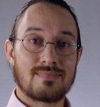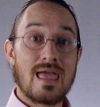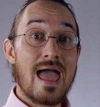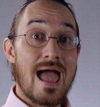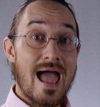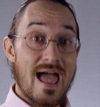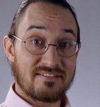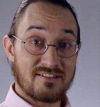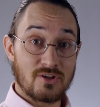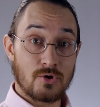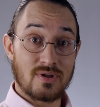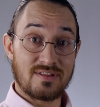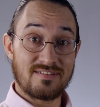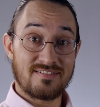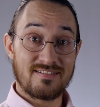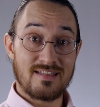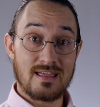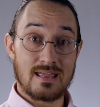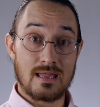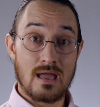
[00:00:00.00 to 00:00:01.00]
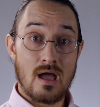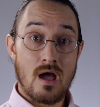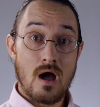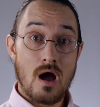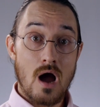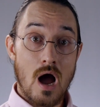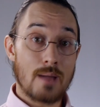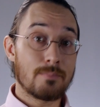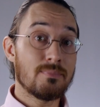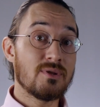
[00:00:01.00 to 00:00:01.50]
As you can see,
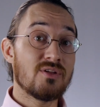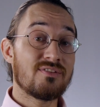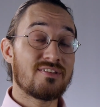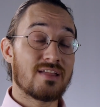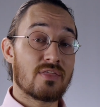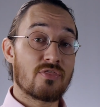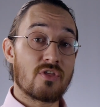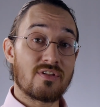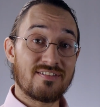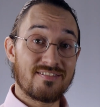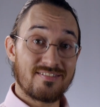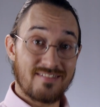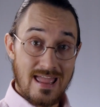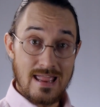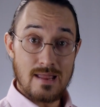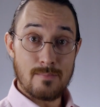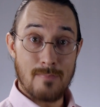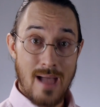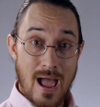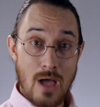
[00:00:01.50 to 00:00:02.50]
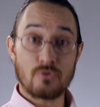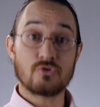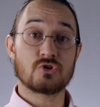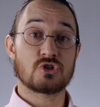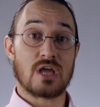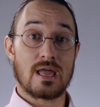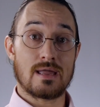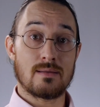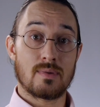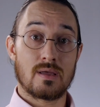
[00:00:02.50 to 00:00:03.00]
I'm using the same mouth
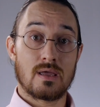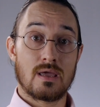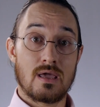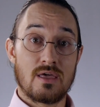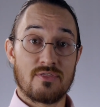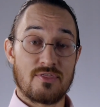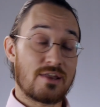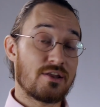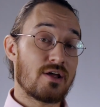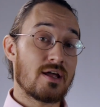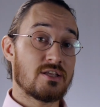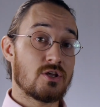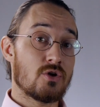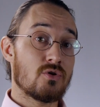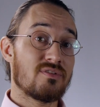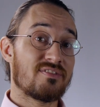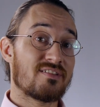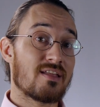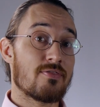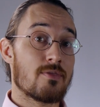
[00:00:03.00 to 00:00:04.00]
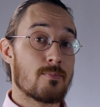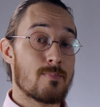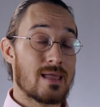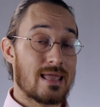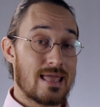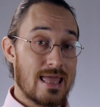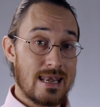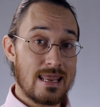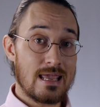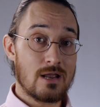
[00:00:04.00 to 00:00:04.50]
shape that I used at the
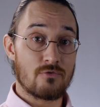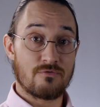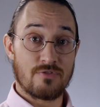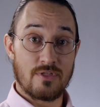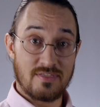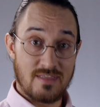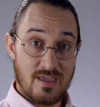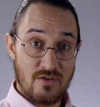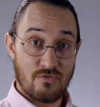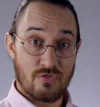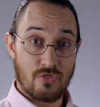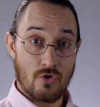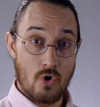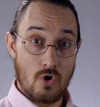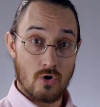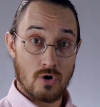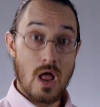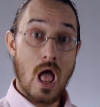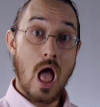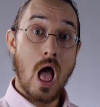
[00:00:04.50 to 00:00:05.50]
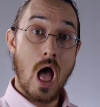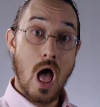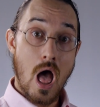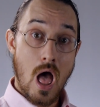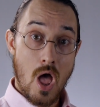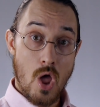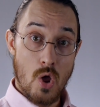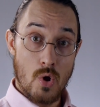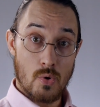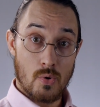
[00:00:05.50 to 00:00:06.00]
beginning of the diphthong
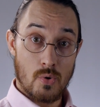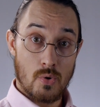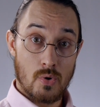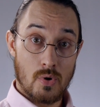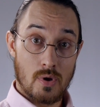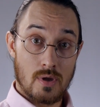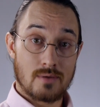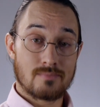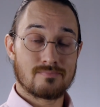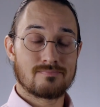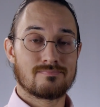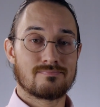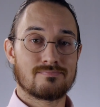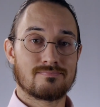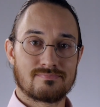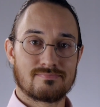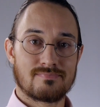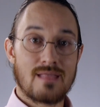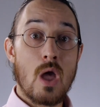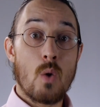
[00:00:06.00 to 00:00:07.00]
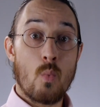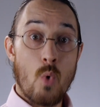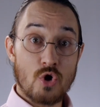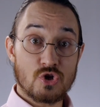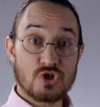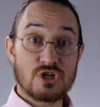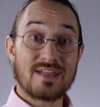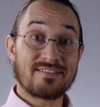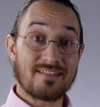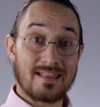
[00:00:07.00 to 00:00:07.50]
o.
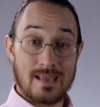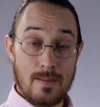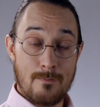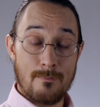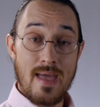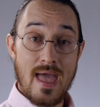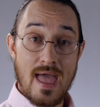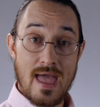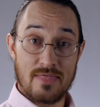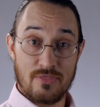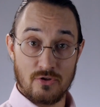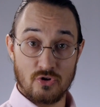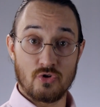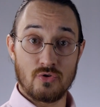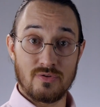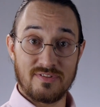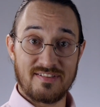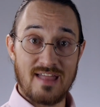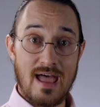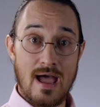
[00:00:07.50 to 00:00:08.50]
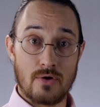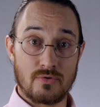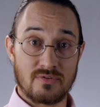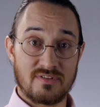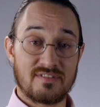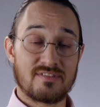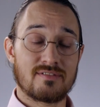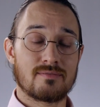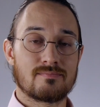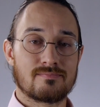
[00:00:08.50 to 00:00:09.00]
Watch as I compare the 2
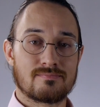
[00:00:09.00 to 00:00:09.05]
sounds.